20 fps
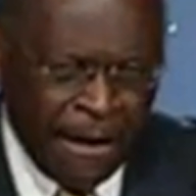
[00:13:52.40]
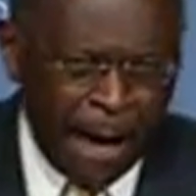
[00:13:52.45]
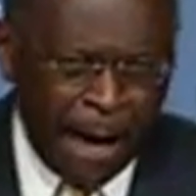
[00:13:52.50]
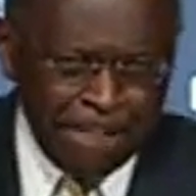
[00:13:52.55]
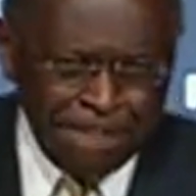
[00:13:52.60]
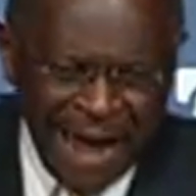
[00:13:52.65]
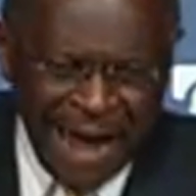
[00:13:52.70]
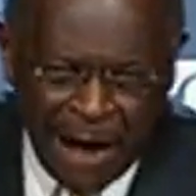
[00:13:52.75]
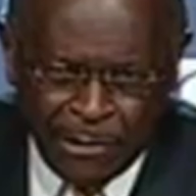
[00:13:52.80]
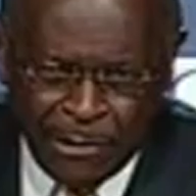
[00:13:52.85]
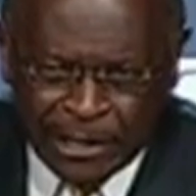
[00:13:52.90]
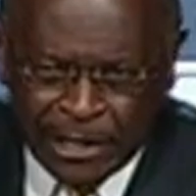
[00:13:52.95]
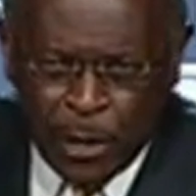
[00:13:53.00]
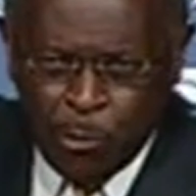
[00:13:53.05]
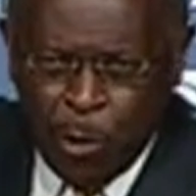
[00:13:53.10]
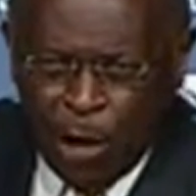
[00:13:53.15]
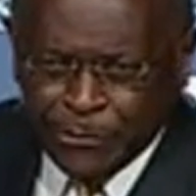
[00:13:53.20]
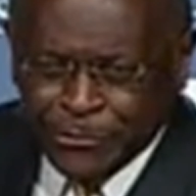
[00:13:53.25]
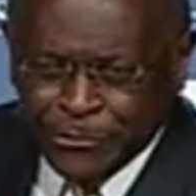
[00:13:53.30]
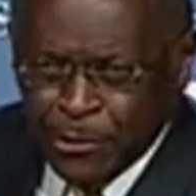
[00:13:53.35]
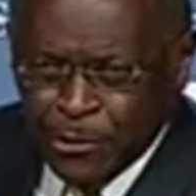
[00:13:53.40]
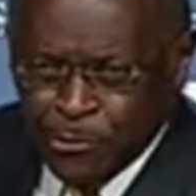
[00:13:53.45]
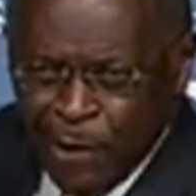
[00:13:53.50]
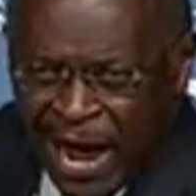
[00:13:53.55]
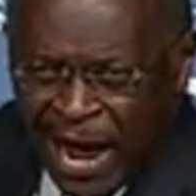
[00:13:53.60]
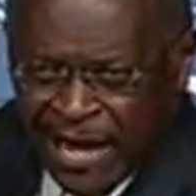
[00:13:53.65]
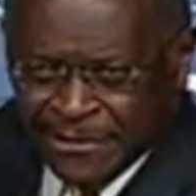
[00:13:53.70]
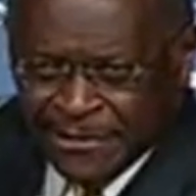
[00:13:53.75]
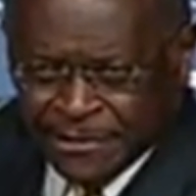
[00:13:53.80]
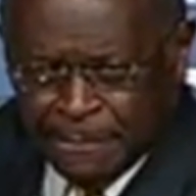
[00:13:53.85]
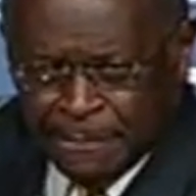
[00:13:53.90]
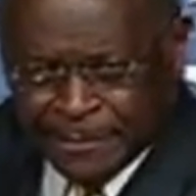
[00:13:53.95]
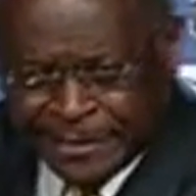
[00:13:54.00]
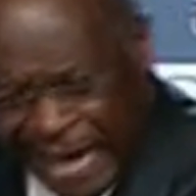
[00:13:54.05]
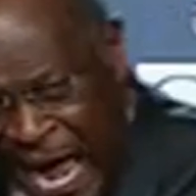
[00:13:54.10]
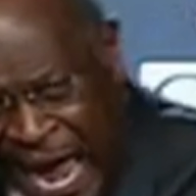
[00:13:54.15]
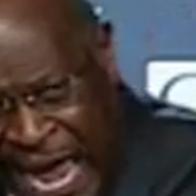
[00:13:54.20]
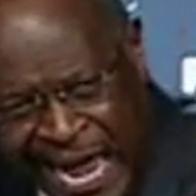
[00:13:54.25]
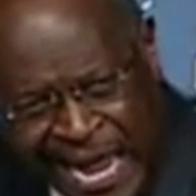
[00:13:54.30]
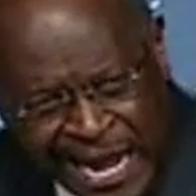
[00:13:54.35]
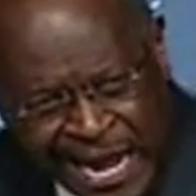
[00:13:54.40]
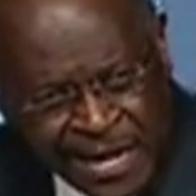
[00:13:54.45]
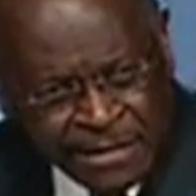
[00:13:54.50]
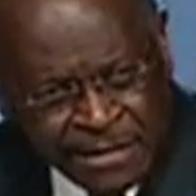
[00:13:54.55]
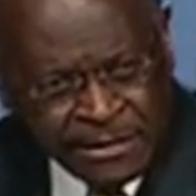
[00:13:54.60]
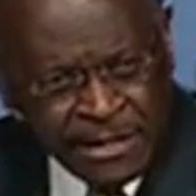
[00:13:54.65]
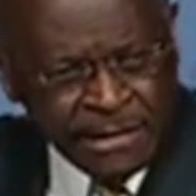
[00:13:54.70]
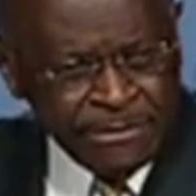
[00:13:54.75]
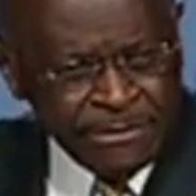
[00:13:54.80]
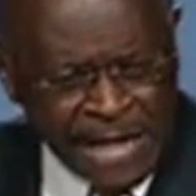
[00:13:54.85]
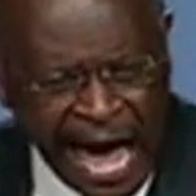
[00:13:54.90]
America wants to raise some cane,